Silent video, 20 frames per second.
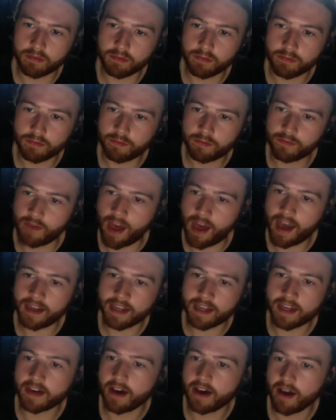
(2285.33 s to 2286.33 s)
fat and
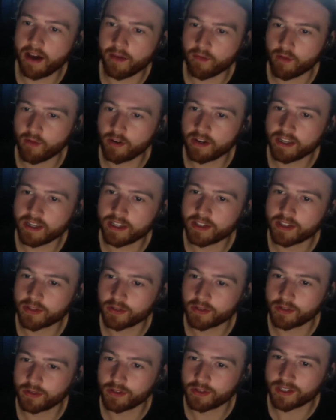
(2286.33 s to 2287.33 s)
he can't run, he
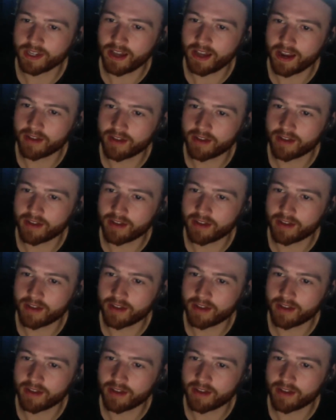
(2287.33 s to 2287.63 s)
struggles to like